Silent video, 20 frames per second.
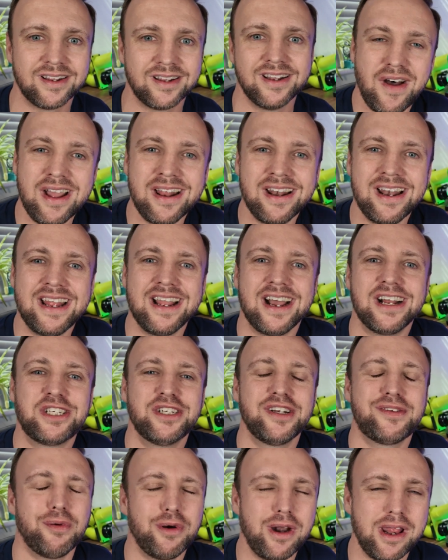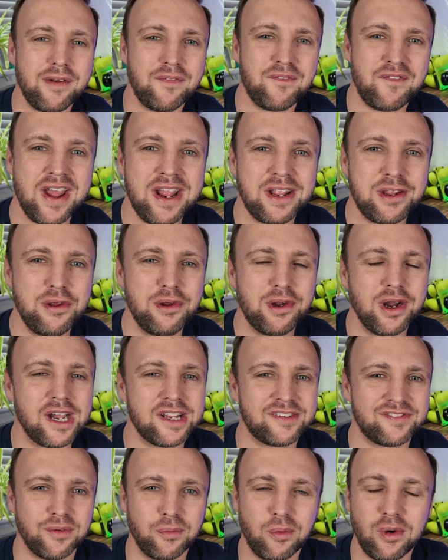Finally, I just wanted to thank you
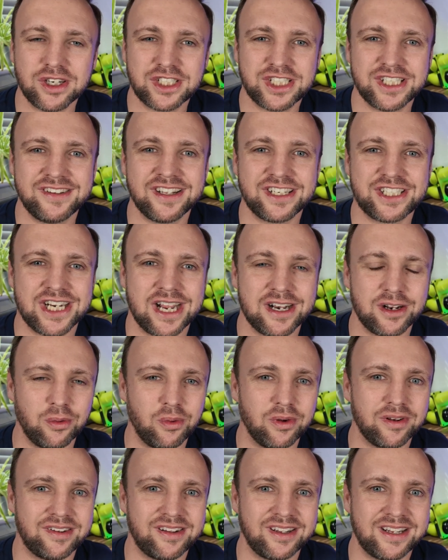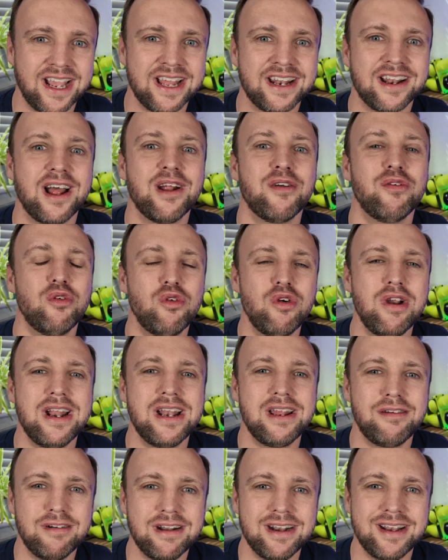guys for watching the channel once again. I
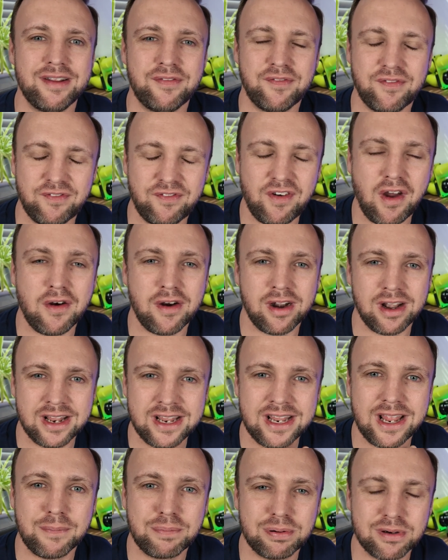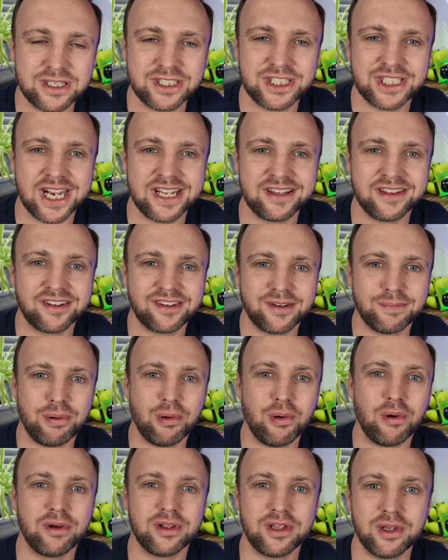really, really thoroughly appreciate the
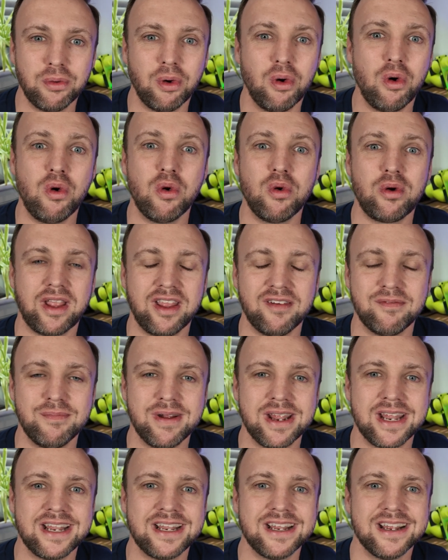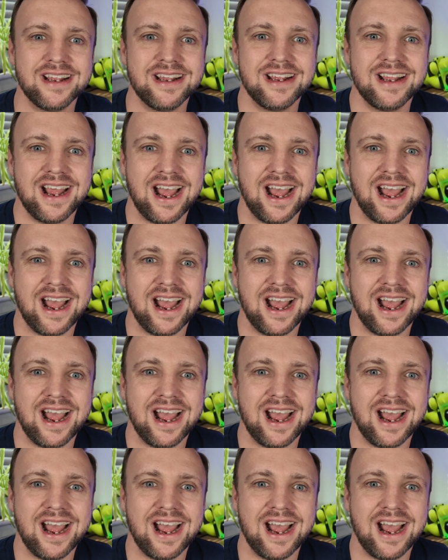support you all give me.